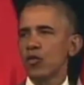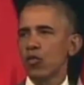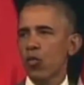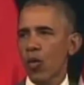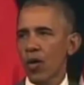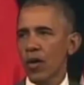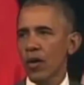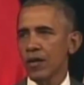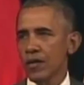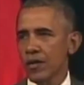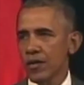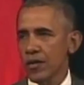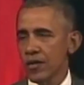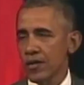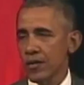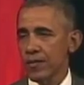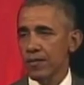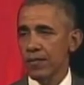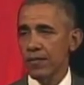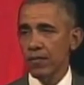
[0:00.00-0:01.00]

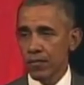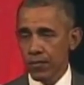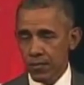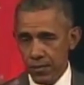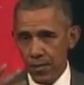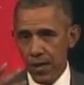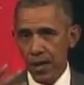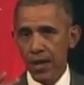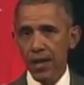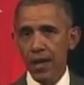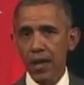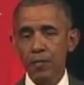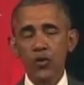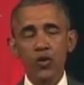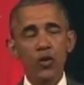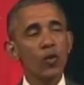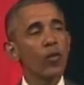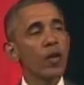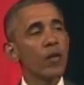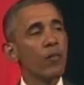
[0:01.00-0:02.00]
words, I'm
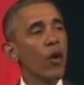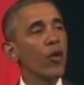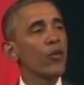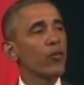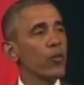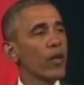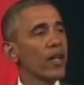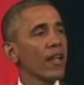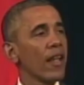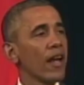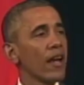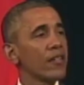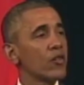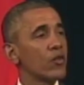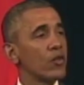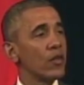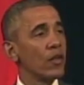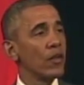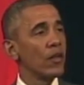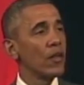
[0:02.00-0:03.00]
sure we both realize
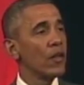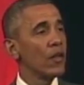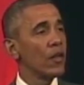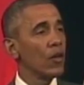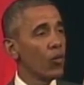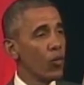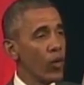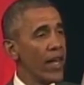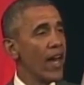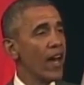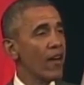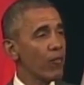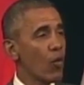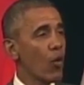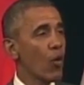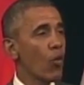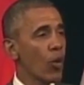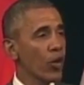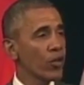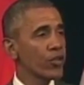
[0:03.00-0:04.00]
we have
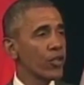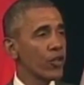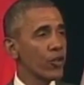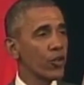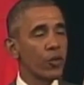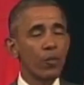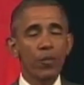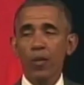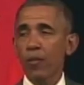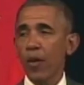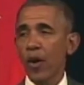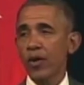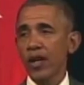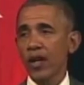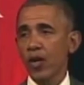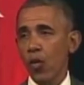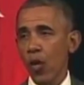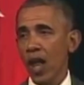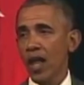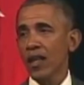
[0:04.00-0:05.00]
more work to do to promote
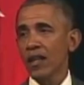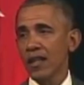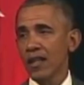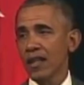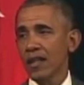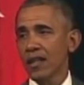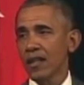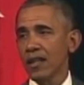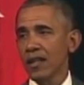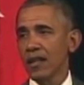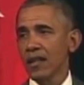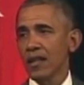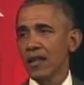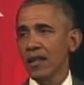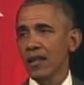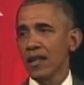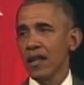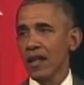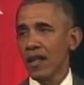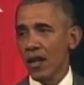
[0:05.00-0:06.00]
equality
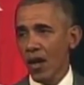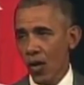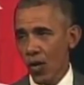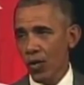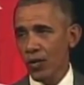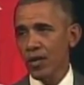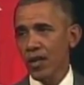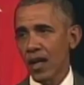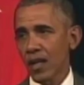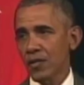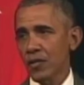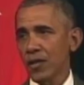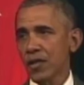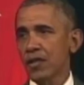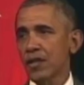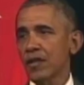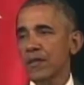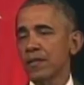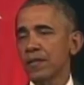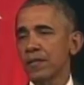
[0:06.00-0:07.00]
in our own countries,